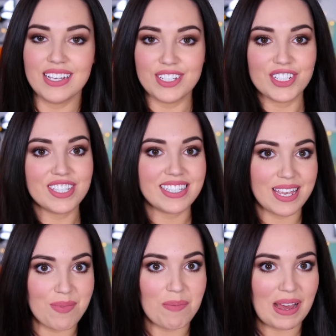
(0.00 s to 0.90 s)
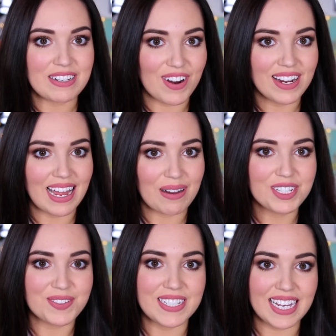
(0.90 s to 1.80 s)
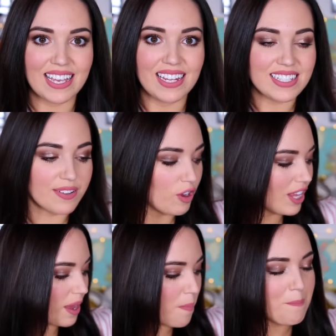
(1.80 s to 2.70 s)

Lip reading: You should see my bed right now, it's ridiculous. I've got like a